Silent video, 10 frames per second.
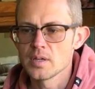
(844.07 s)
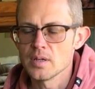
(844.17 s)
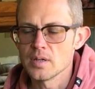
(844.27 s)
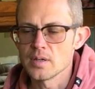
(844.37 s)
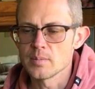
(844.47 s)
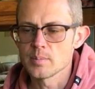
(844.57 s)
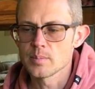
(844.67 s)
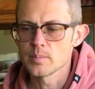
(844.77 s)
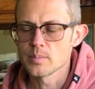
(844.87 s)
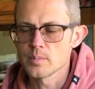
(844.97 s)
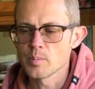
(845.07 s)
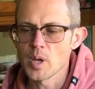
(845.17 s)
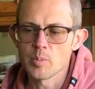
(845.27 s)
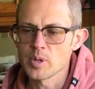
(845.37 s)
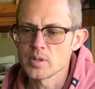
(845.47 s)
In my
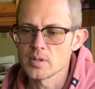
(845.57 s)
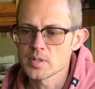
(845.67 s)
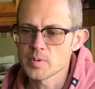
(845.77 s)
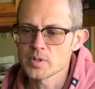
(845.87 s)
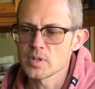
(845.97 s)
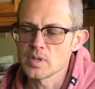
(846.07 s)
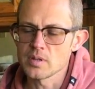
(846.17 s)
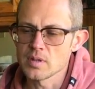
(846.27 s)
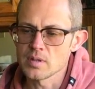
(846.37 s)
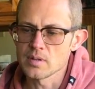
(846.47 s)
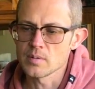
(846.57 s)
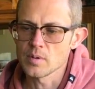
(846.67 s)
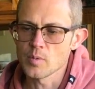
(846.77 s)
opinion, especially the